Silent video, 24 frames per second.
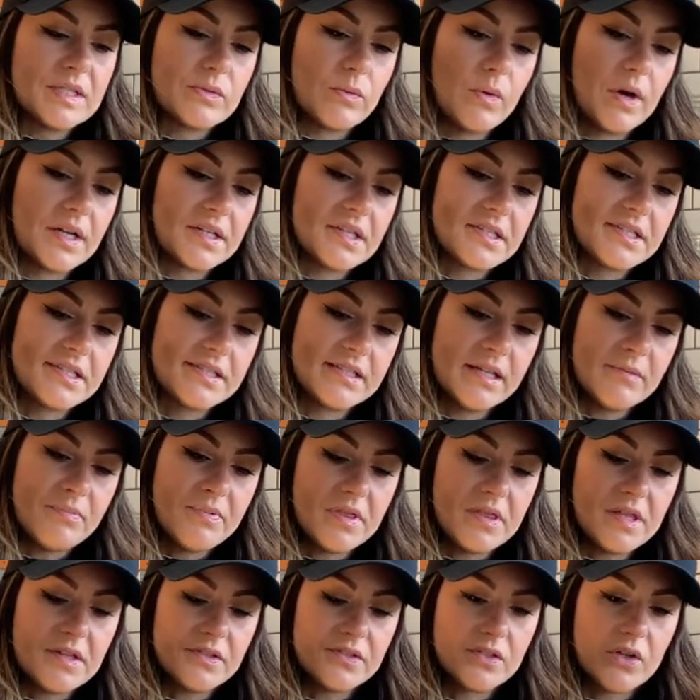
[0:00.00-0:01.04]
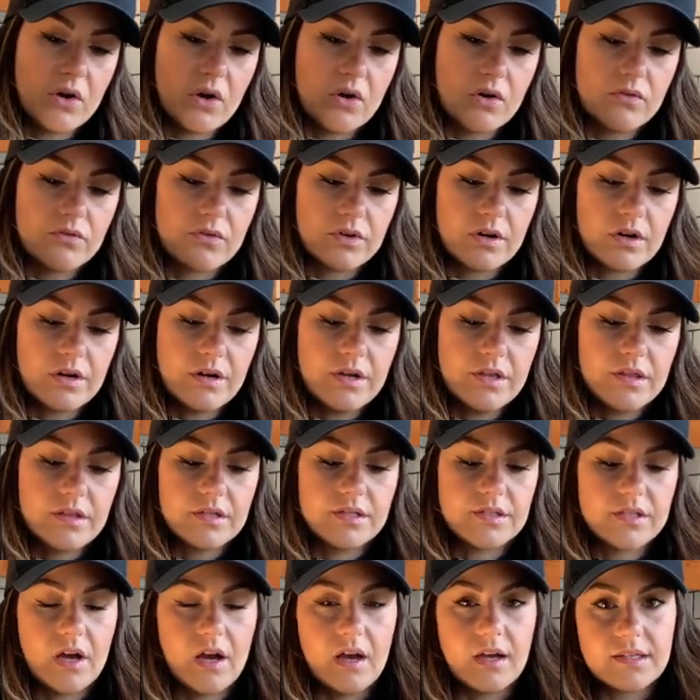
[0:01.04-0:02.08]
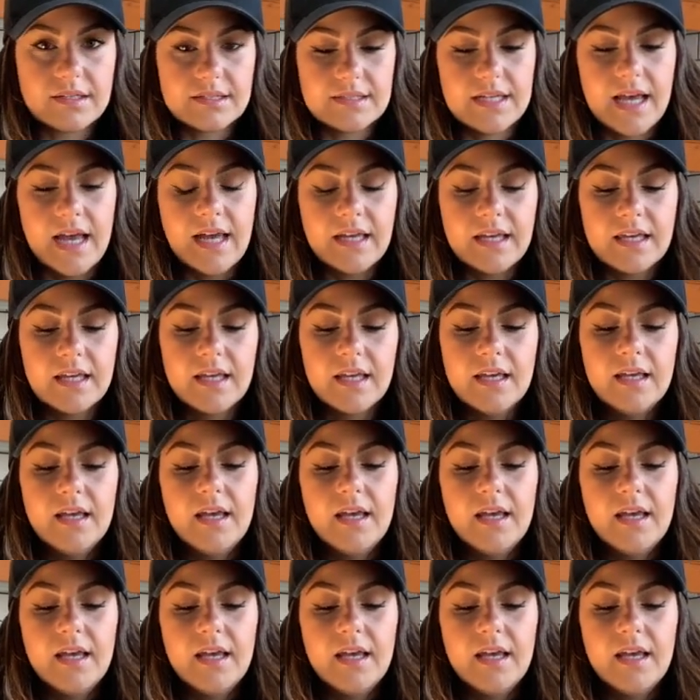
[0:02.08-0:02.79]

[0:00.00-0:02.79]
want to slip this over the dog's neck,